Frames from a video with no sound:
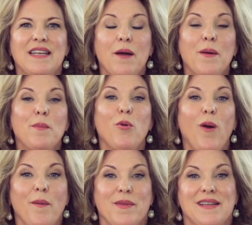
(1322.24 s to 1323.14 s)
Now I
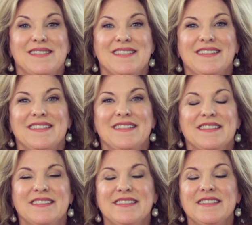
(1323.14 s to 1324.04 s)
promise
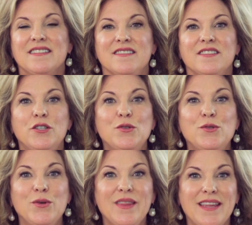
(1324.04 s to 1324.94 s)
you
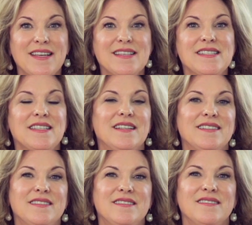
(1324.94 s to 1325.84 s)
do this
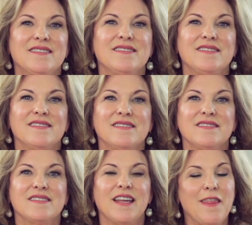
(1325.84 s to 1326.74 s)

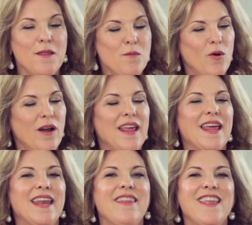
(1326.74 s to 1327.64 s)
in the morning
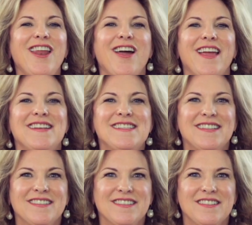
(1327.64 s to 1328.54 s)
and in the night
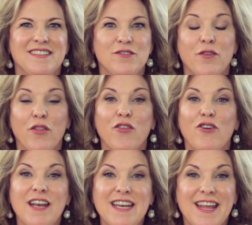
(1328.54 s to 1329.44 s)
for
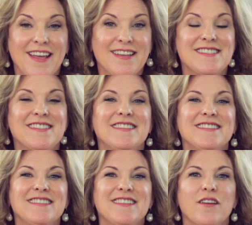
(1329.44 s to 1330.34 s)
30 days.
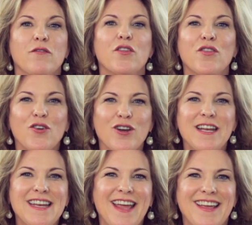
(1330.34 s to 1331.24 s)
For
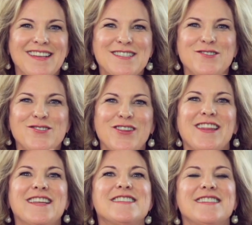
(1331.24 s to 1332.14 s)
30 days, you do
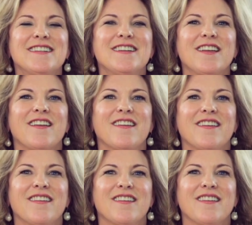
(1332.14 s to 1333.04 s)
this
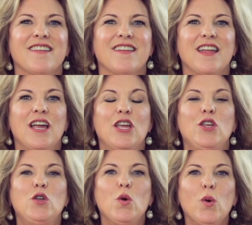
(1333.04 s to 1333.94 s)

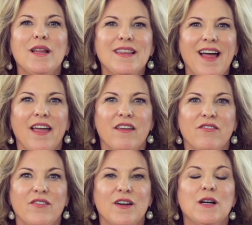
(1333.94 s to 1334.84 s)
your life
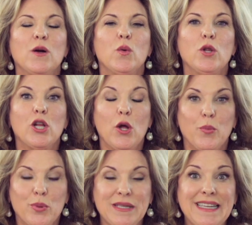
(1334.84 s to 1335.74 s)
will
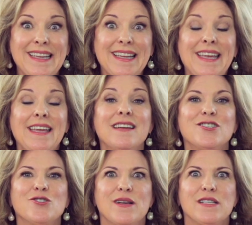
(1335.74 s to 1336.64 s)
completely
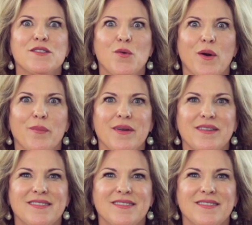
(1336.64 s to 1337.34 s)
transform.